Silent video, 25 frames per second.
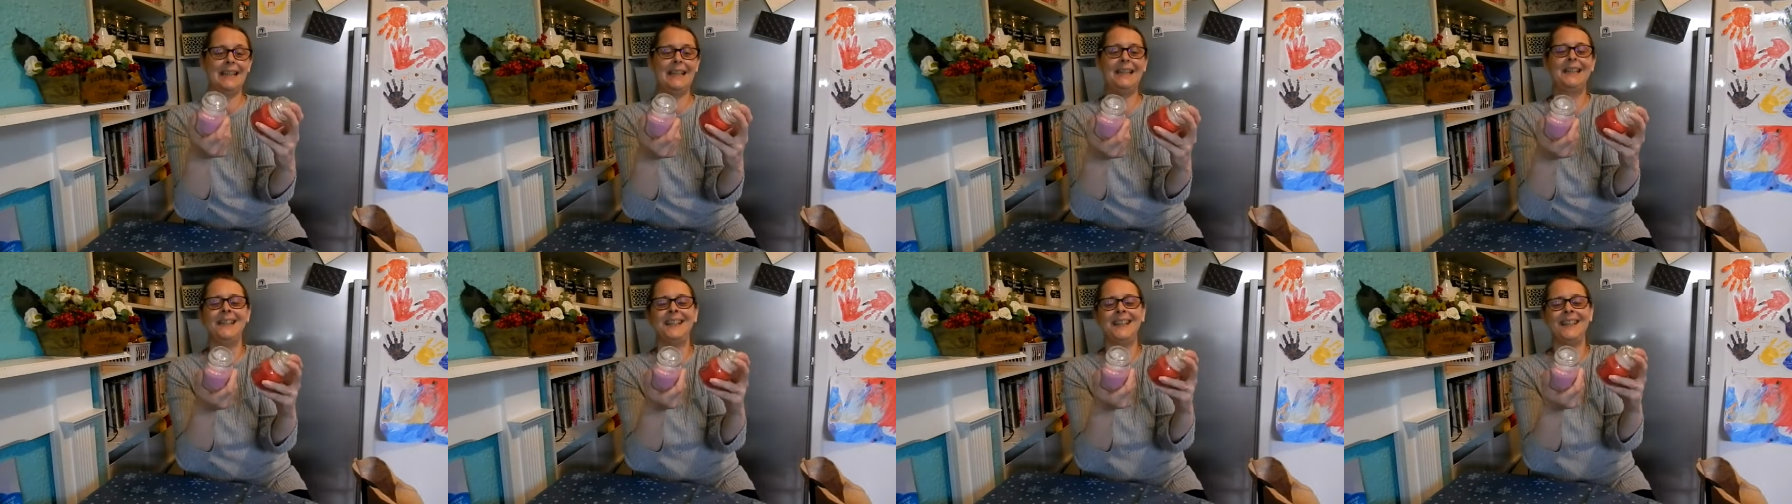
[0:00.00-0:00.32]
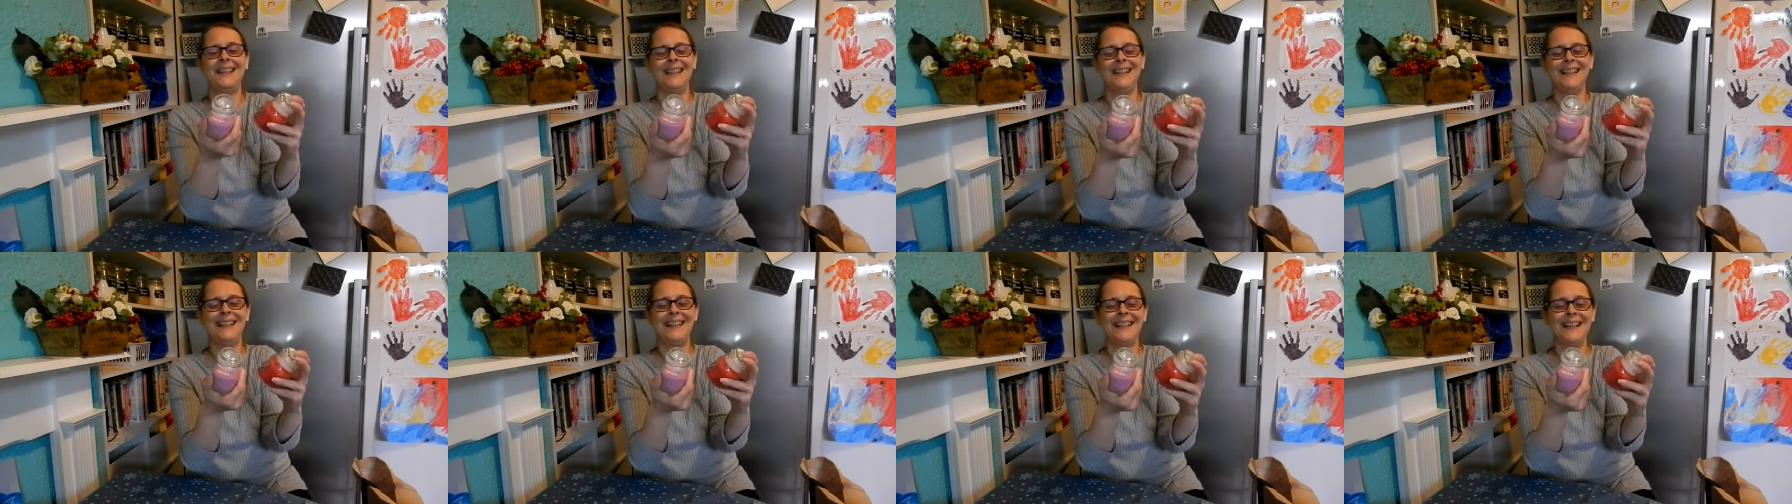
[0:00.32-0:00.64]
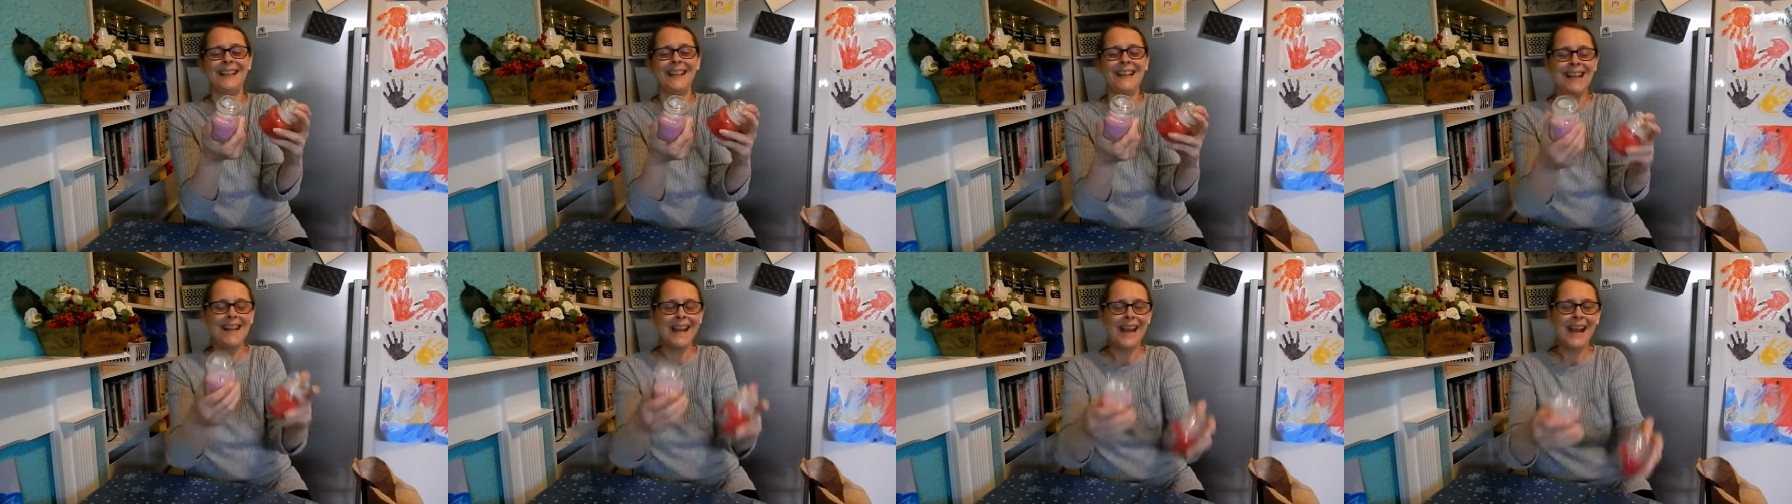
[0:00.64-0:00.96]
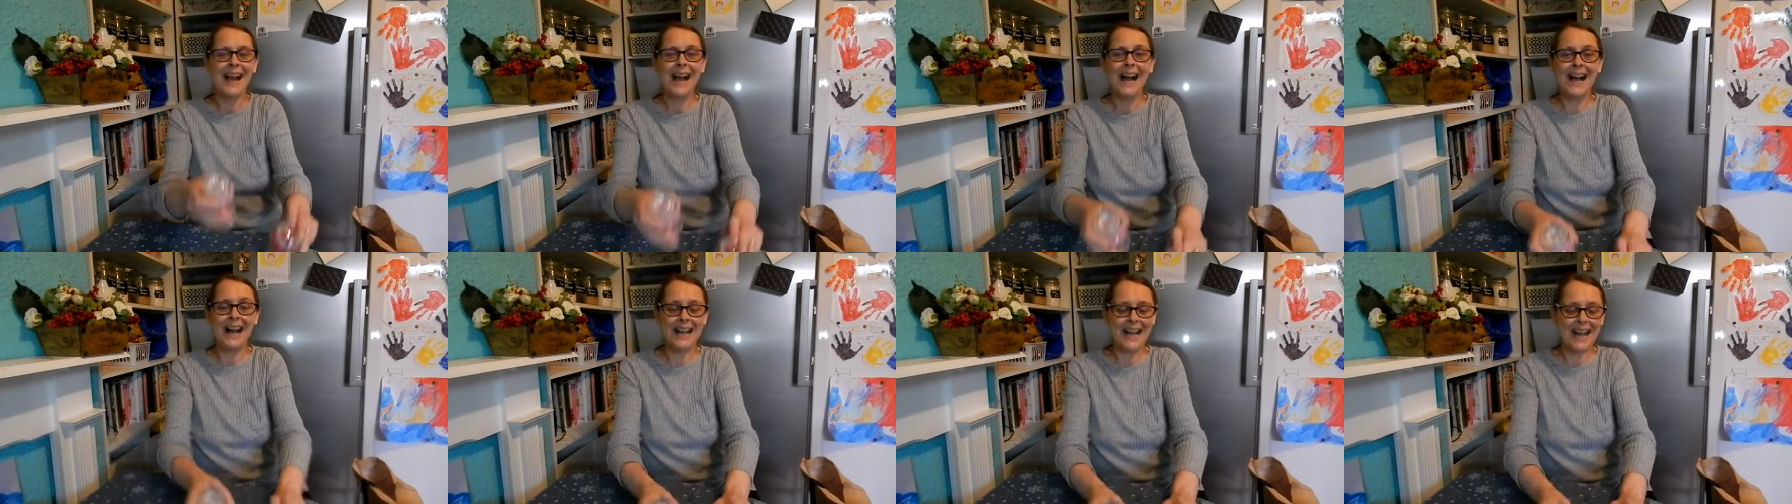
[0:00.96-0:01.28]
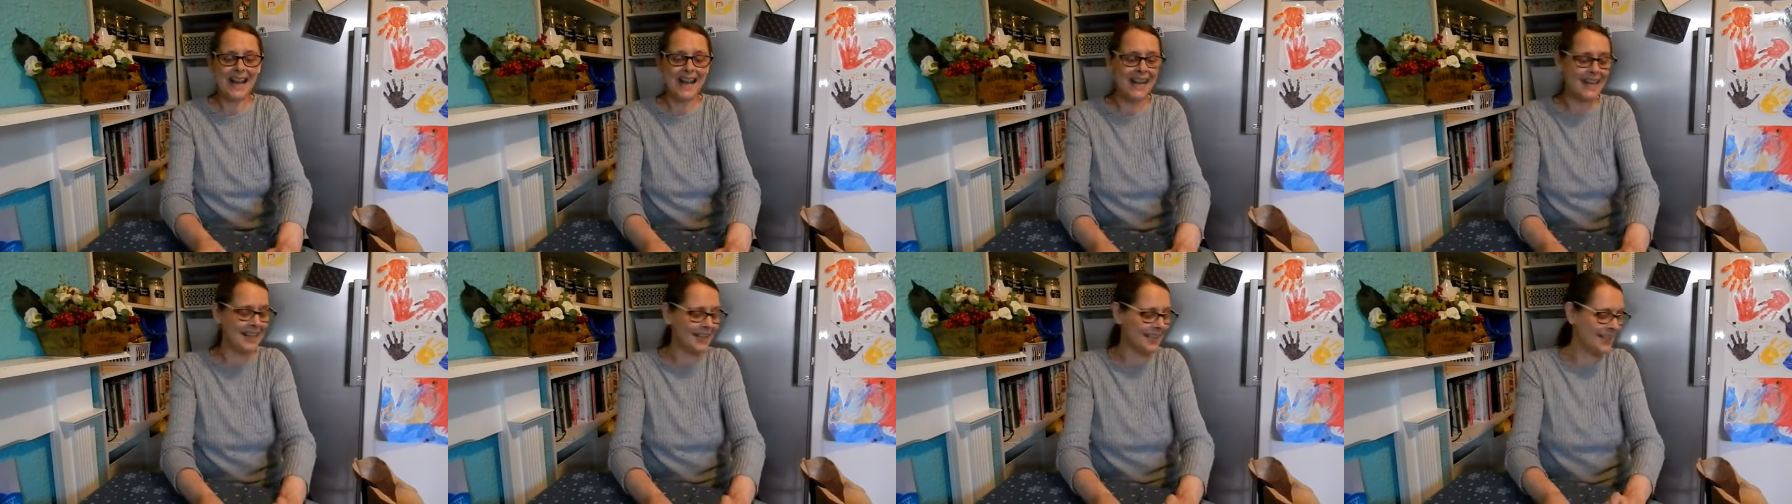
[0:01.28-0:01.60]
I
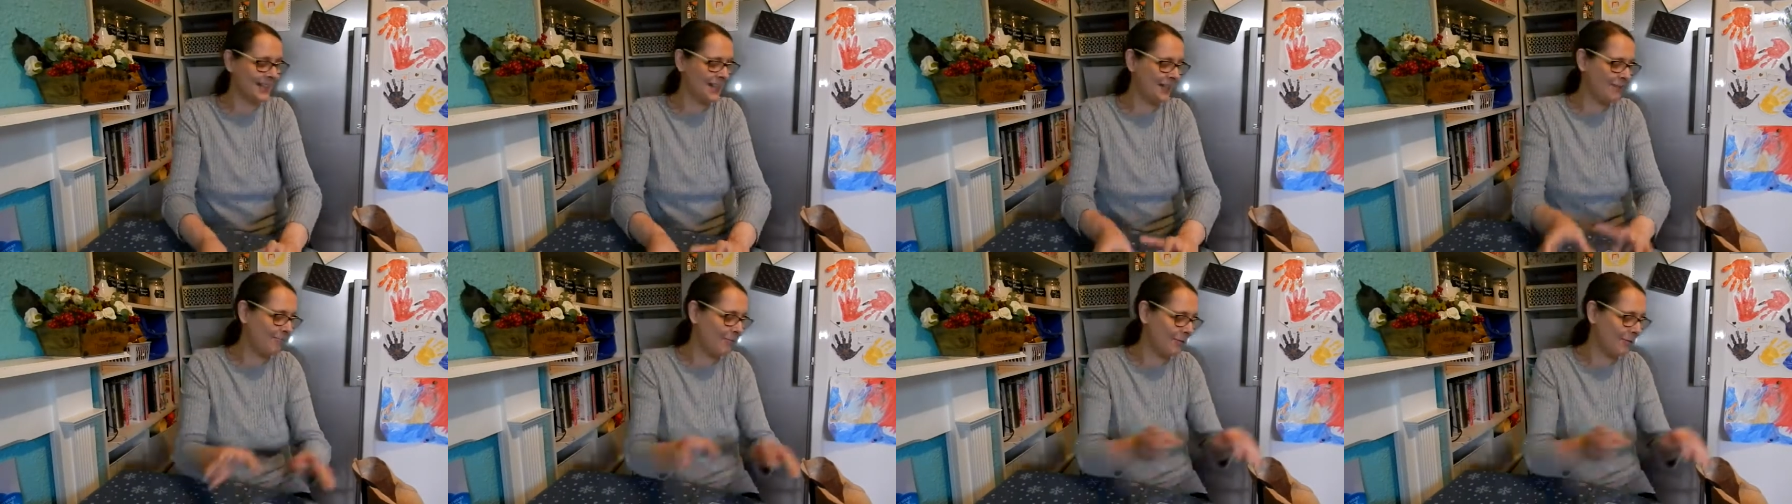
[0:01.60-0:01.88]
actually